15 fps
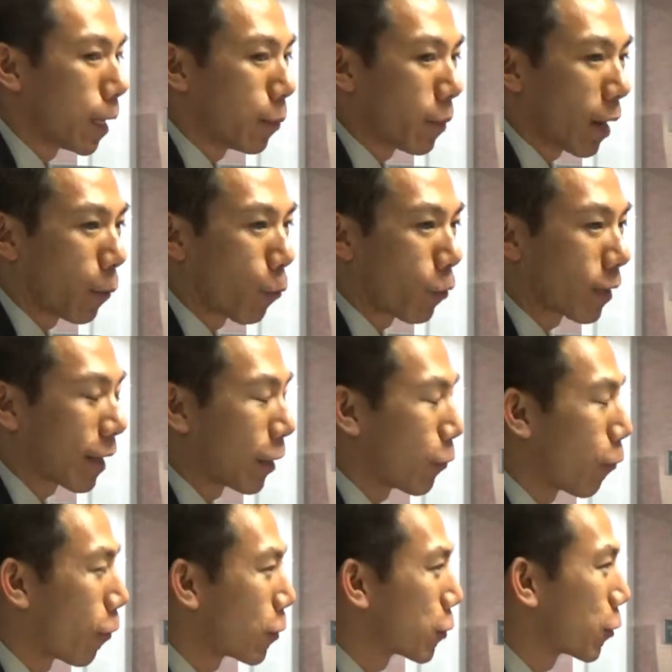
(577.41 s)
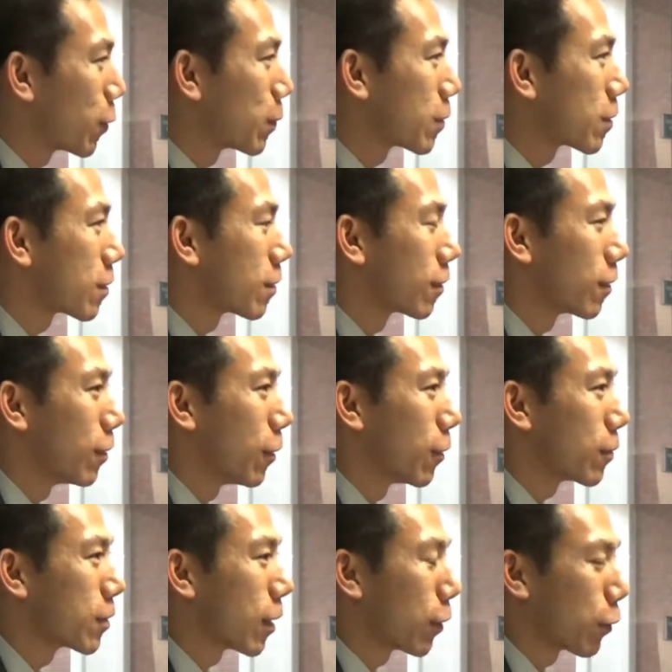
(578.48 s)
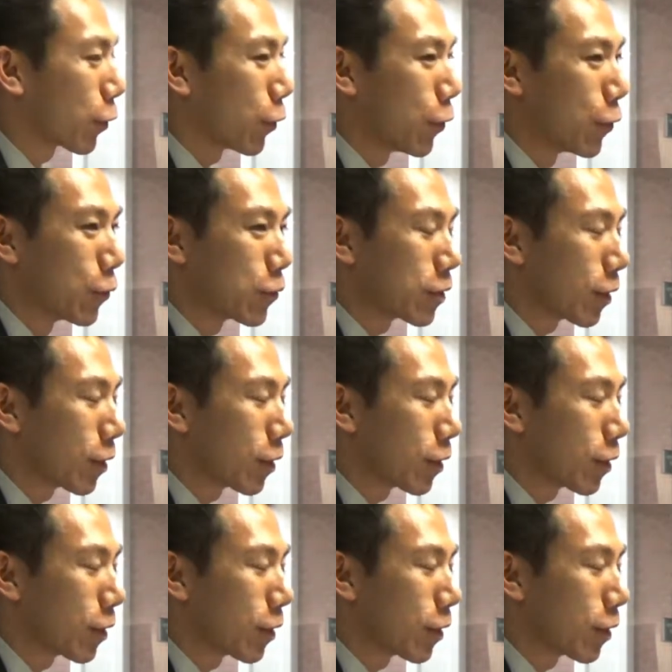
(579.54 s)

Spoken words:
I worked at Nordstrom's, you know, selling clothes,